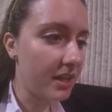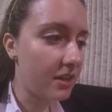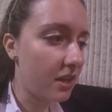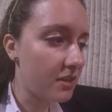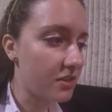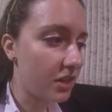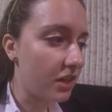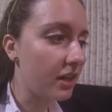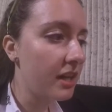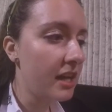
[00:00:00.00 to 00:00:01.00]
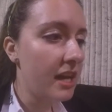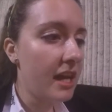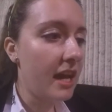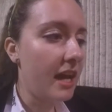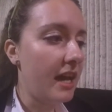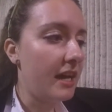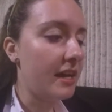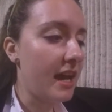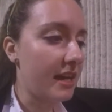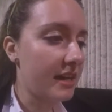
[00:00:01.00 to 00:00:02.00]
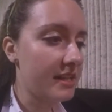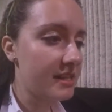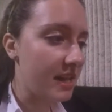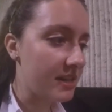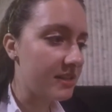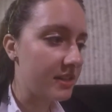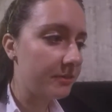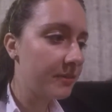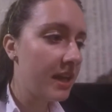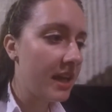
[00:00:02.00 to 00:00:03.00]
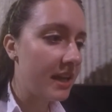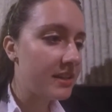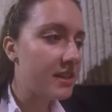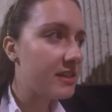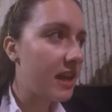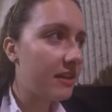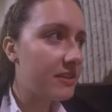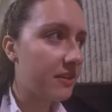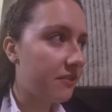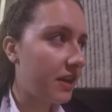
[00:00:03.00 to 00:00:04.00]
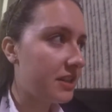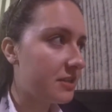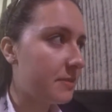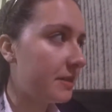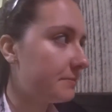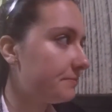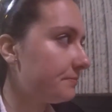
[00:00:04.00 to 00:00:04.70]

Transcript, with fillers: he had caused her, at an agonized standstill. It is the silence that frightens me.